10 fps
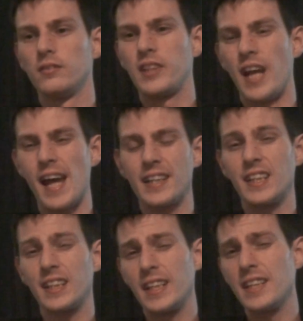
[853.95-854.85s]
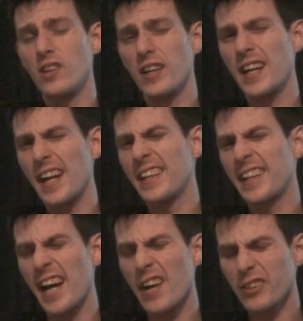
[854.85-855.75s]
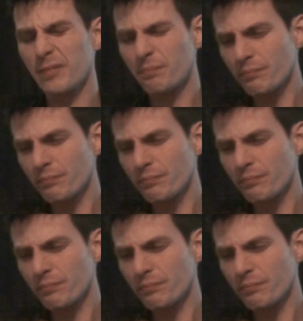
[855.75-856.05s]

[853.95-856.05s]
technically he's not getting anything out of it.